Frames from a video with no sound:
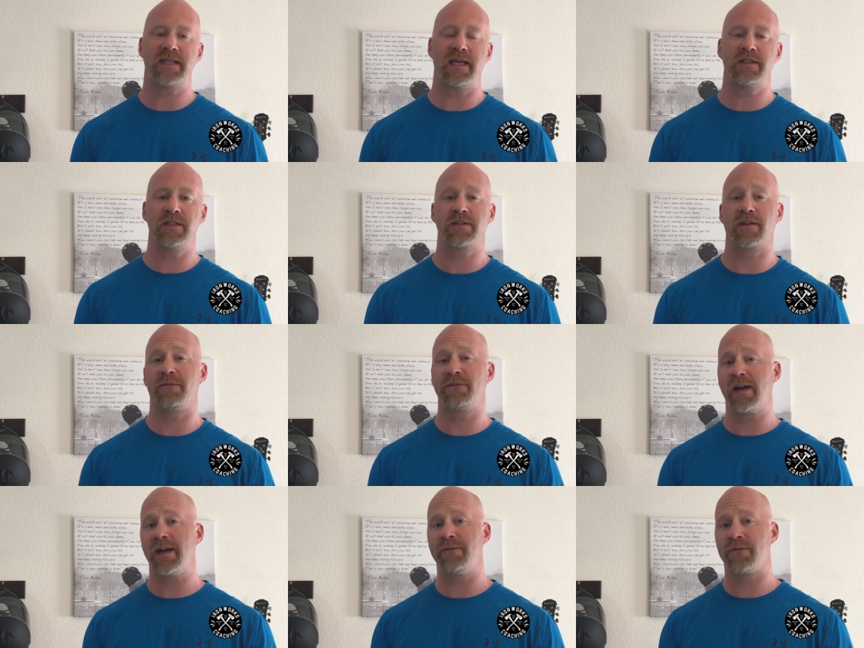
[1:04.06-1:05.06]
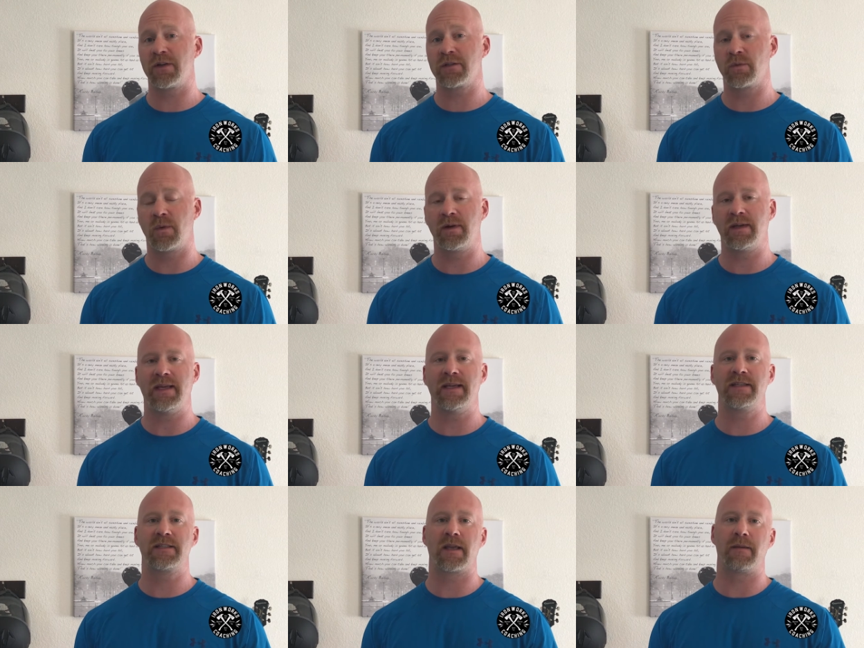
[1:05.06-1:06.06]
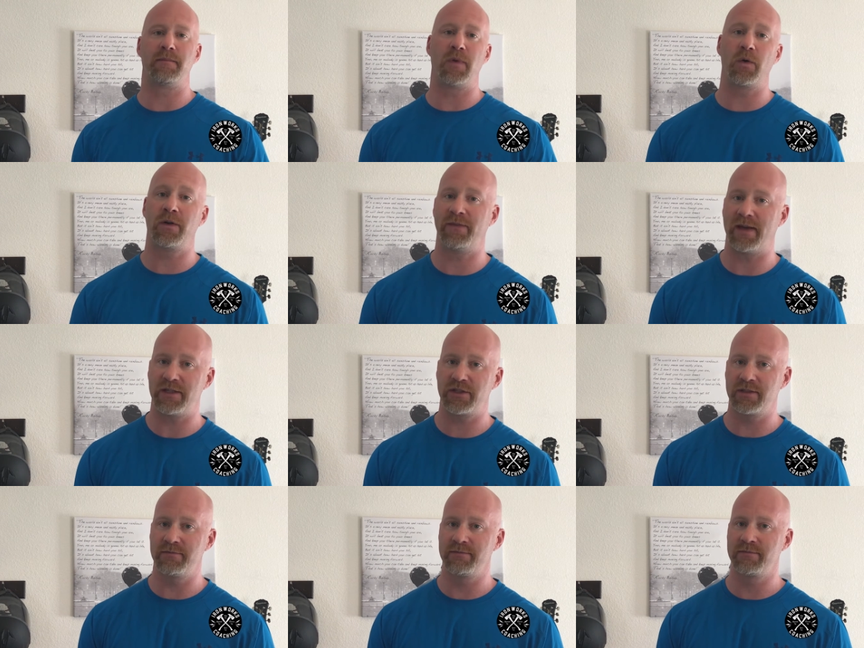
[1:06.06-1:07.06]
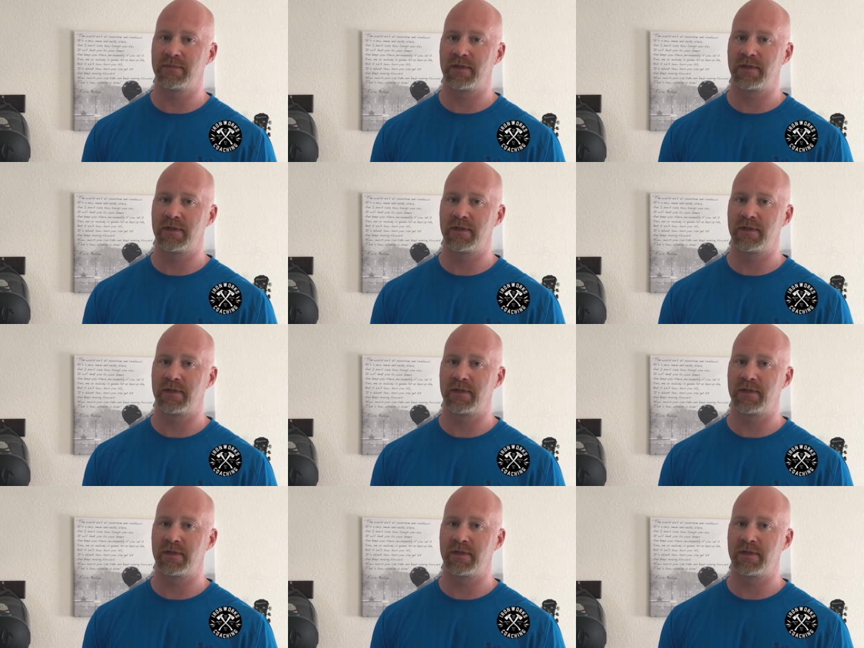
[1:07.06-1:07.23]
stages. The very first one is motivation.